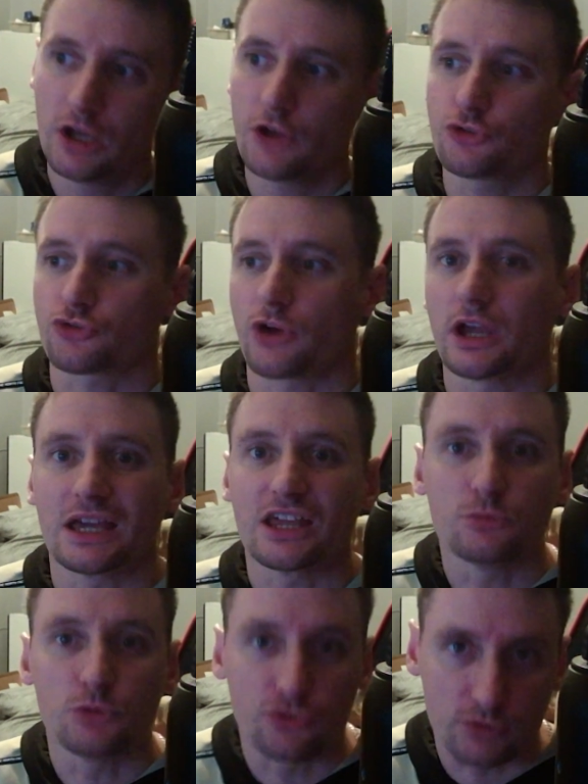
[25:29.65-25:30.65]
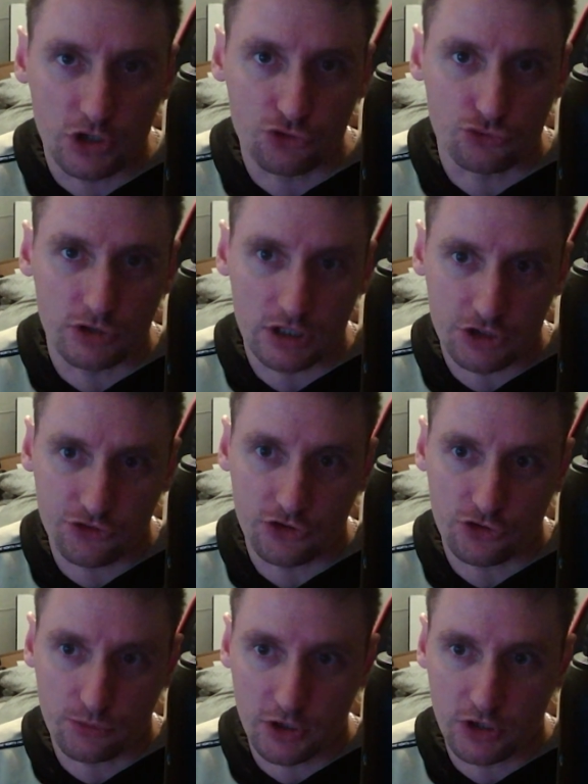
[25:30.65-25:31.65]
Try get the movement as realistic
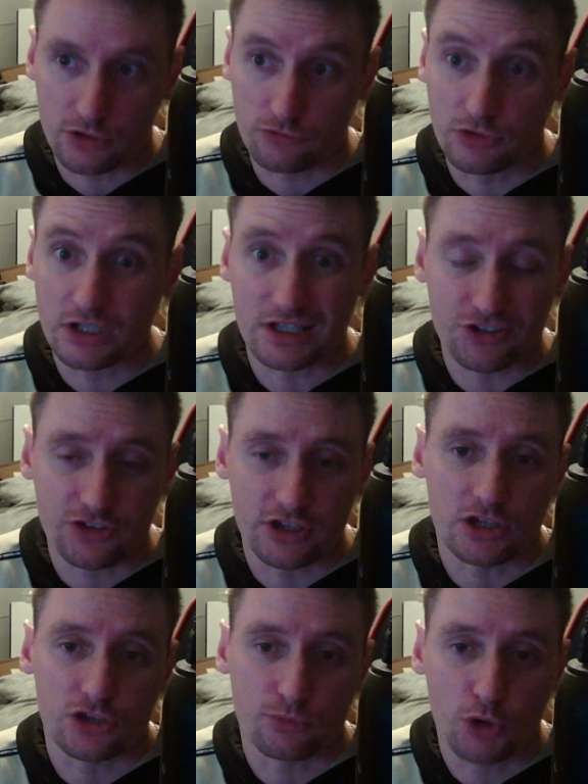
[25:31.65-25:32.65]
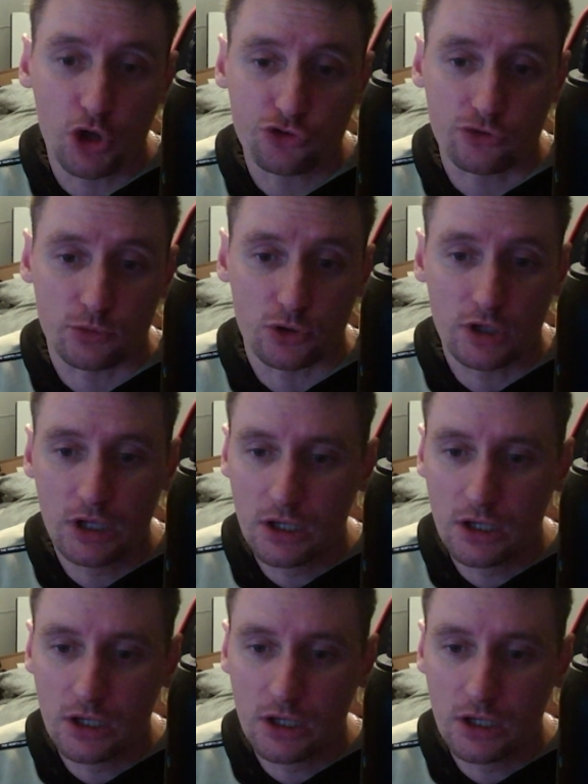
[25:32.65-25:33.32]
as possible.